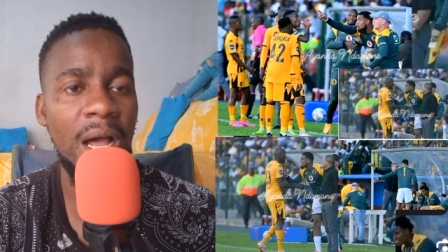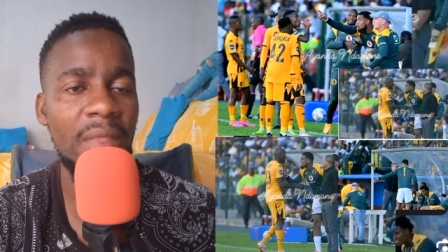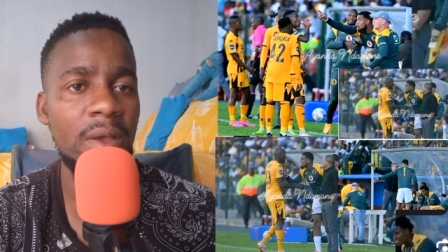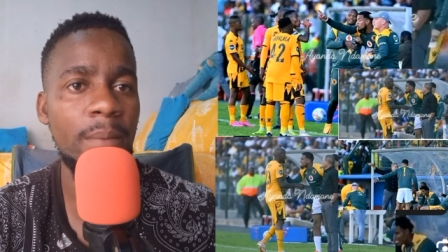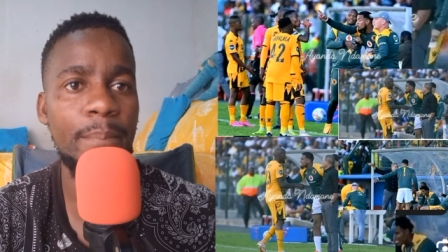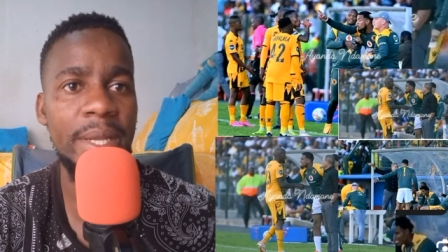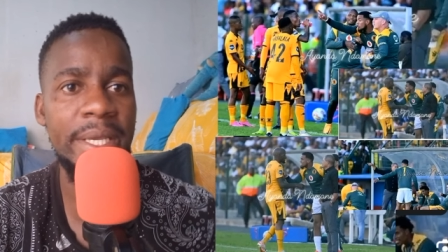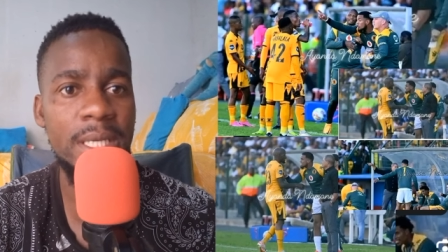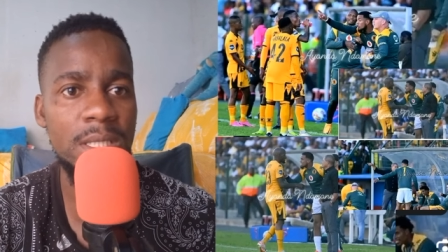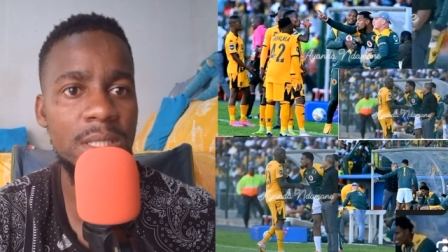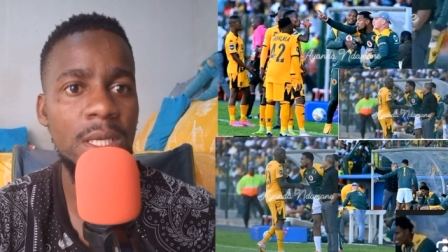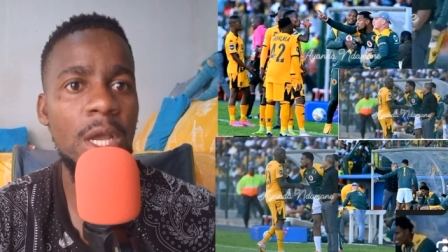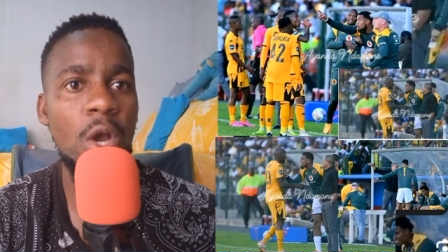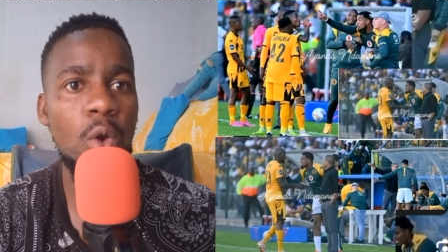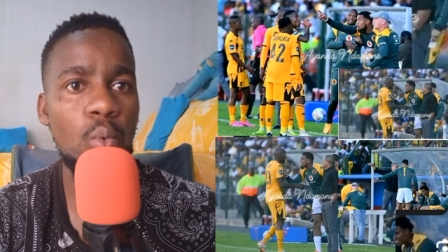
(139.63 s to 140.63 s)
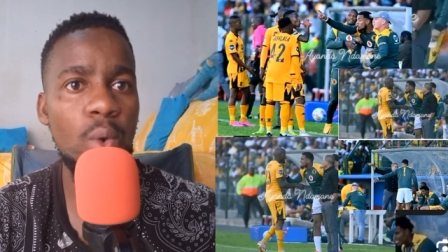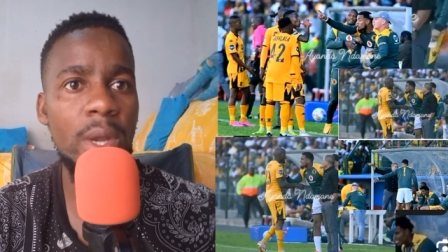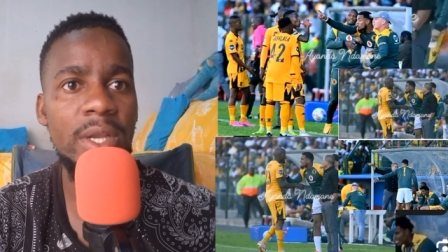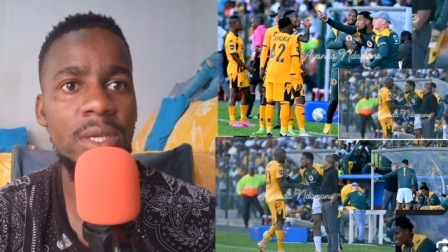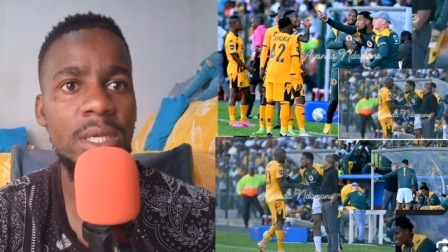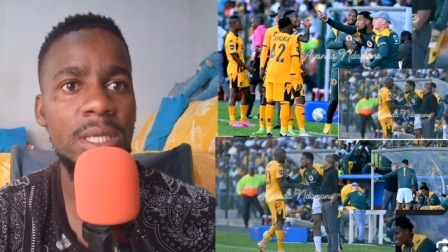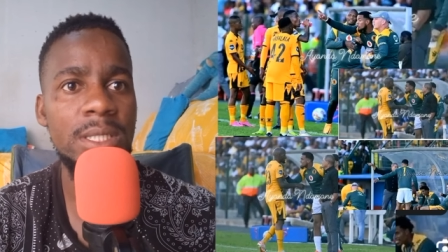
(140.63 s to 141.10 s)
other players
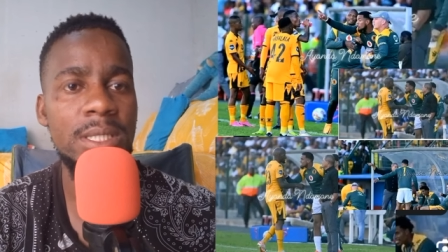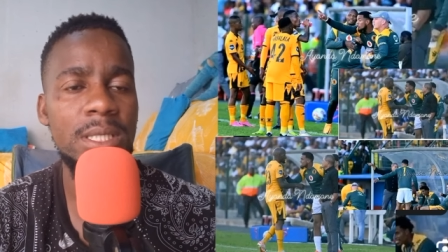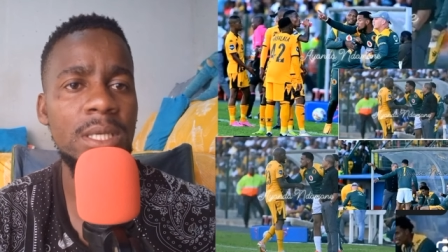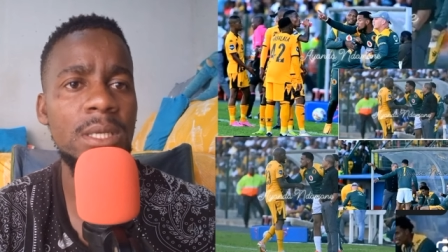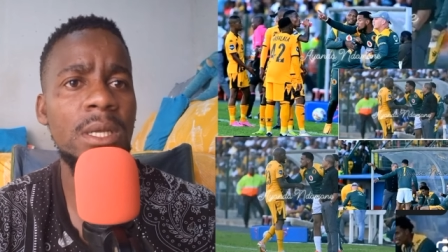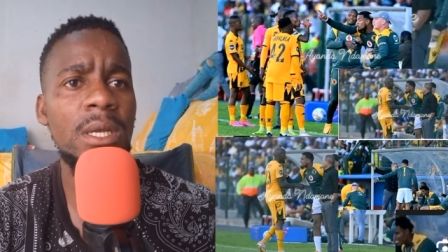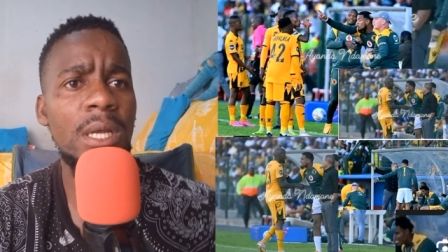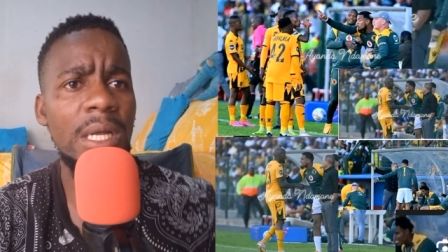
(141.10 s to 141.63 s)
when you can see